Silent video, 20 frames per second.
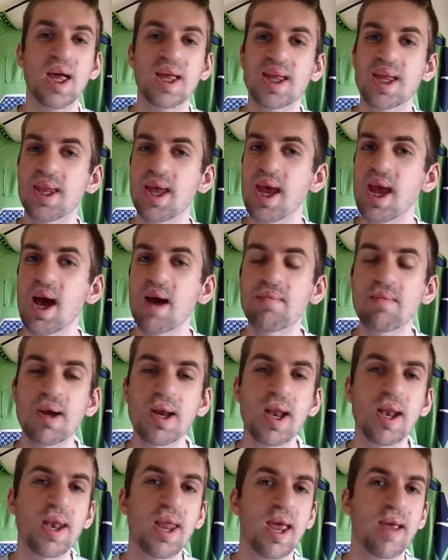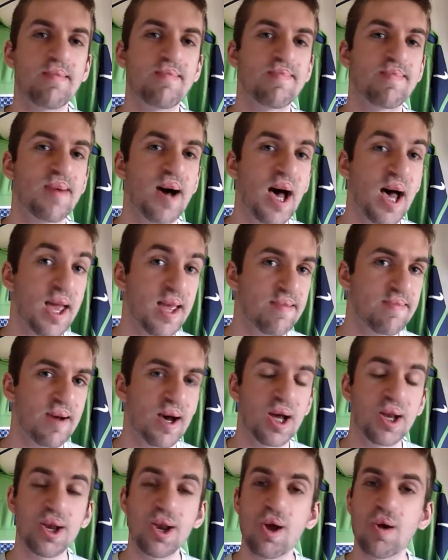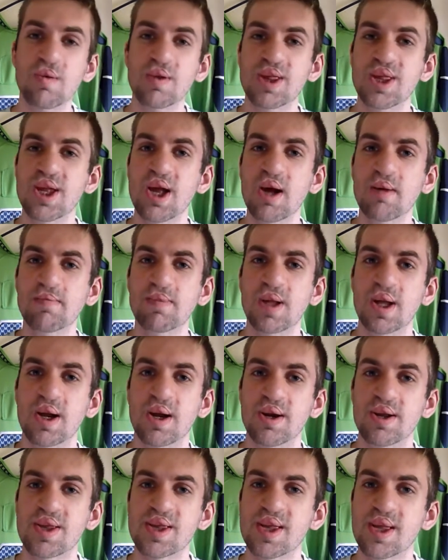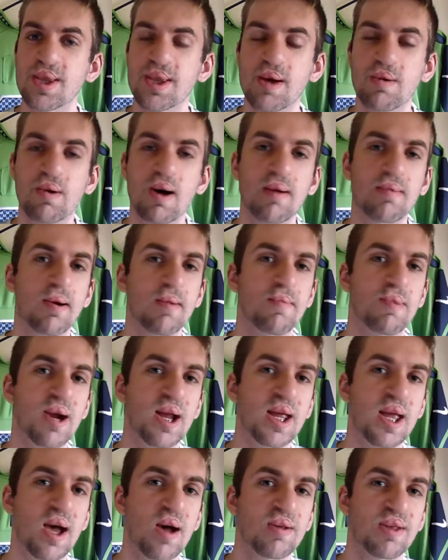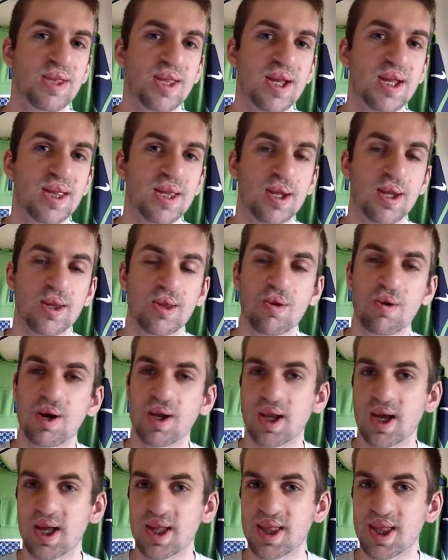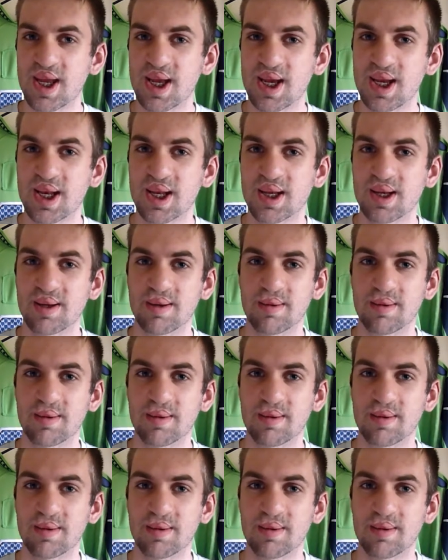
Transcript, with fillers: Today I'm going to name 5 unknown Seahawk players that will have a breakout season in 2019.